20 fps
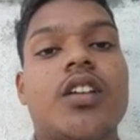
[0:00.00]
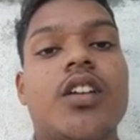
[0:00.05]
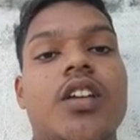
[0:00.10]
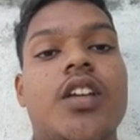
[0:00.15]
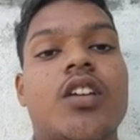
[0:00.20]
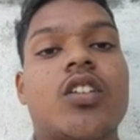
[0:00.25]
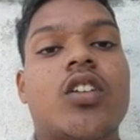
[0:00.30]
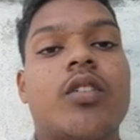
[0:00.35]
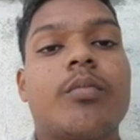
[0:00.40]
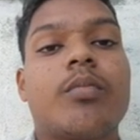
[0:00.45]

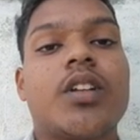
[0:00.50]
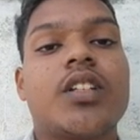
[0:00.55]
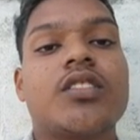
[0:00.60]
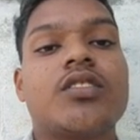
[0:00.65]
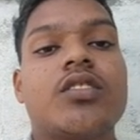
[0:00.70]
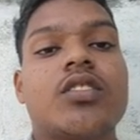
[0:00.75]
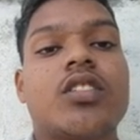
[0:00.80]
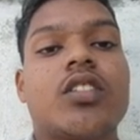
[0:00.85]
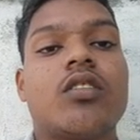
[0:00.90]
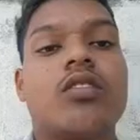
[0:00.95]
A
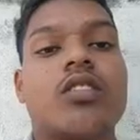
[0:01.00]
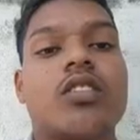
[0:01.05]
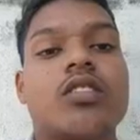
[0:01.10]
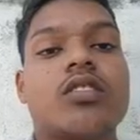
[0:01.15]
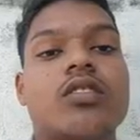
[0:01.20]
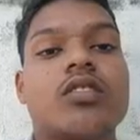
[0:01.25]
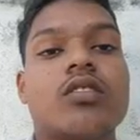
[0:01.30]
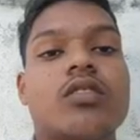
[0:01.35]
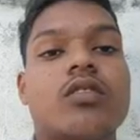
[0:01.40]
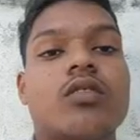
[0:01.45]
comprehensive
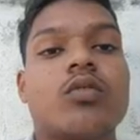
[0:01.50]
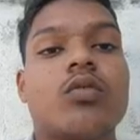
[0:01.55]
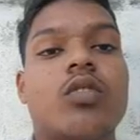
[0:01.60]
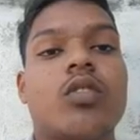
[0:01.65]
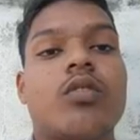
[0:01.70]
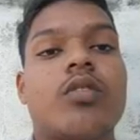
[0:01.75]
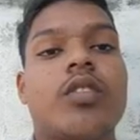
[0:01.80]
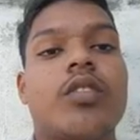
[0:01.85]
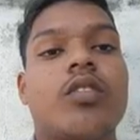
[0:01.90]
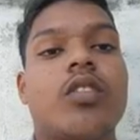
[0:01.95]
counters
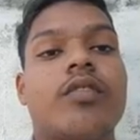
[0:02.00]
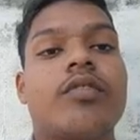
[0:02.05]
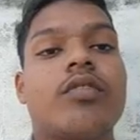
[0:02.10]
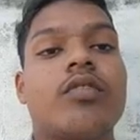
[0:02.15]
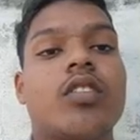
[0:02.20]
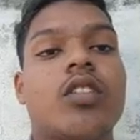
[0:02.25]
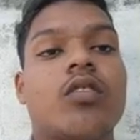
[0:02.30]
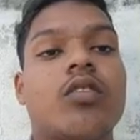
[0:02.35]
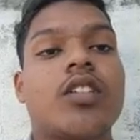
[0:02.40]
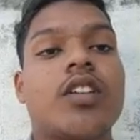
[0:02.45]
overview of
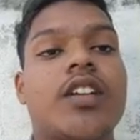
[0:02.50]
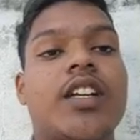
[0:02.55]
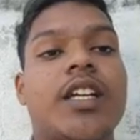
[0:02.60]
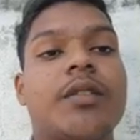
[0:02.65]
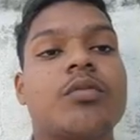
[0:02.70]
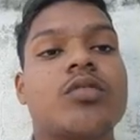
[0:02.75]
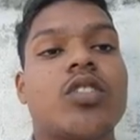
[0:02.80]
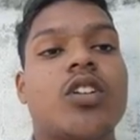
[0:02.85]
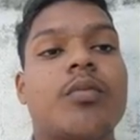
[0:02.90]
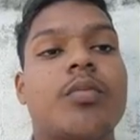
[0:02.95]
counter
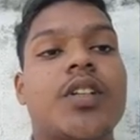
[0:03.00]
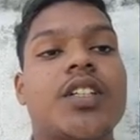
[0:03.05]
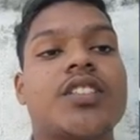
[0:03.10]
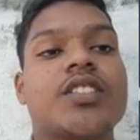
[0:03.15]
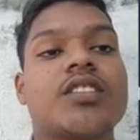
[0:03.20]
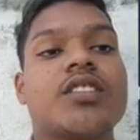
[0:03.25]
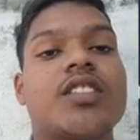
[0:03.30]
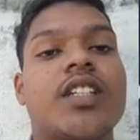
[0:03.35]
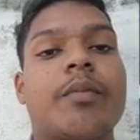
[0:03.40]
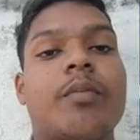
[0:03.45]
types,
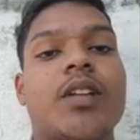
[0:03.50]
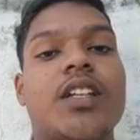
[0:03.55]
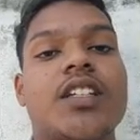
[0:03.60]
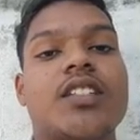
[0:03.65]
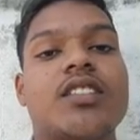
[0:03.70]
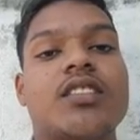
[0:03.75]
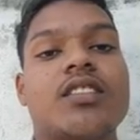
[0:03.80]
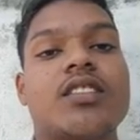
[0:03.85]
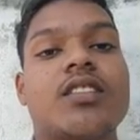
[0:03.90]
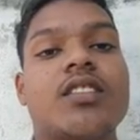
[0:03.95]
operations,
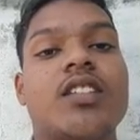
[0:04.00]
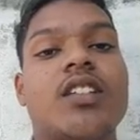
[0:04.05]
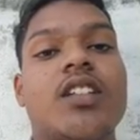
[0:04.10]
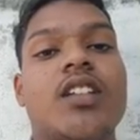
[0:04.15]
applications.